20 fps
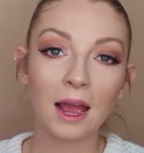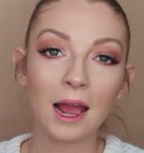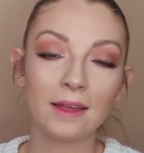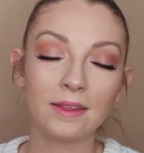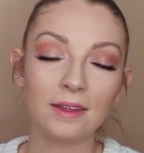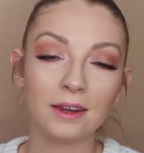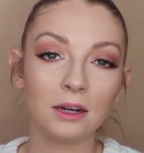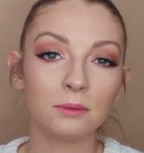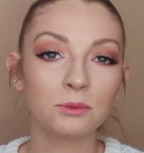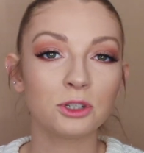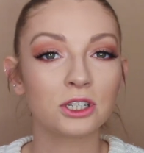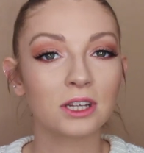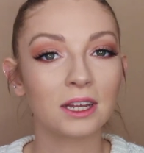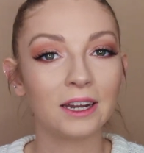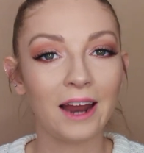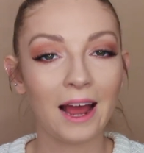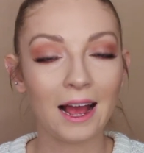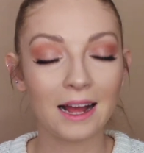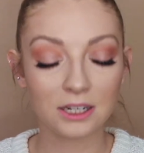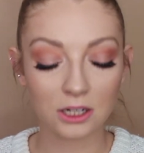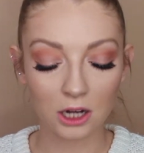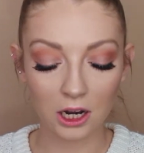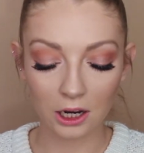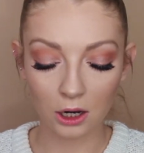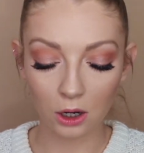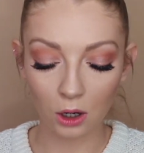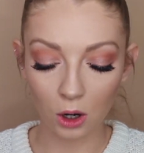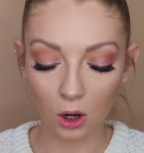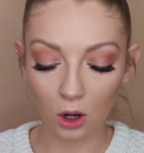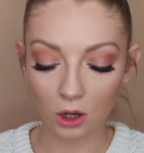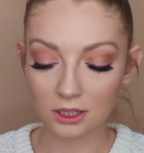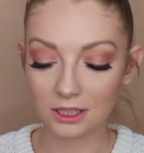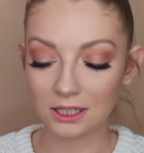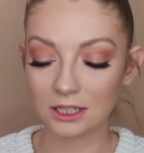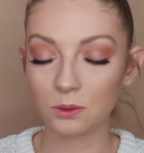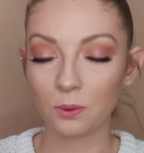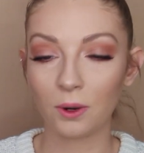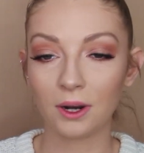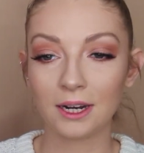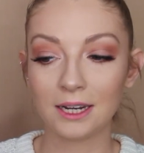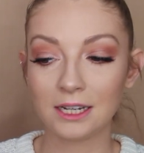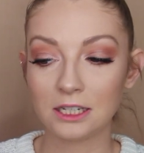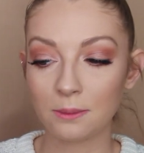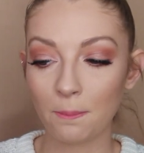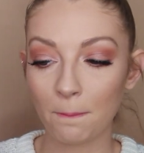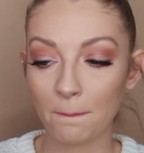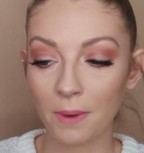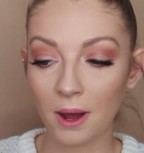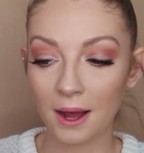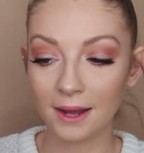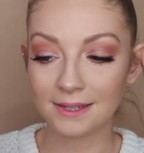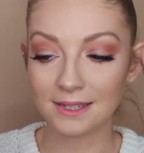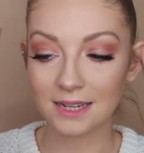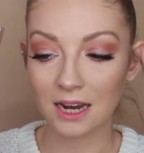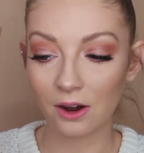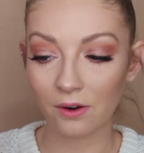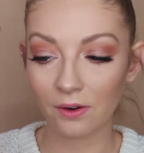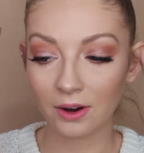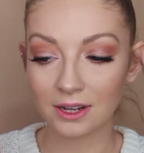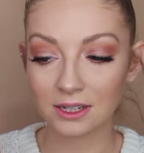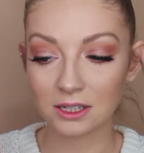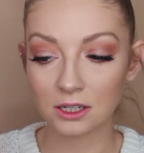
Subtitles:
And then I'm just going to add a gloss. This one is by Terri.